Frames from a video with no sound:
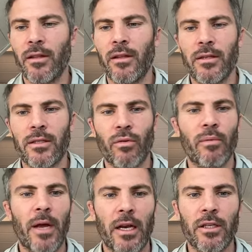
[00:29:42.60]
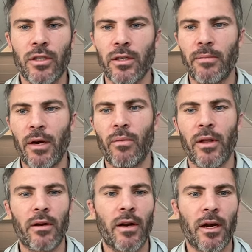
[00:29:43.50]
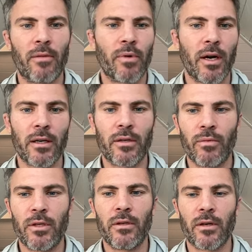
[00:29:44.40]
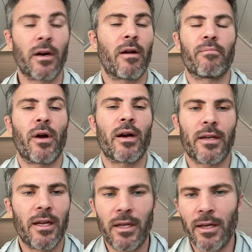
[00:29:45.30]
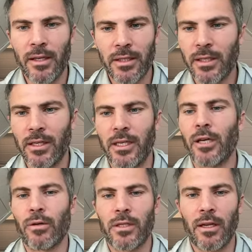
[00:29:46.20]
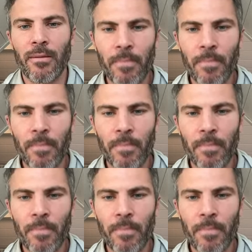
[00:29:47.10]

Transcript: store manager about whether or not our product our product idea is interesting.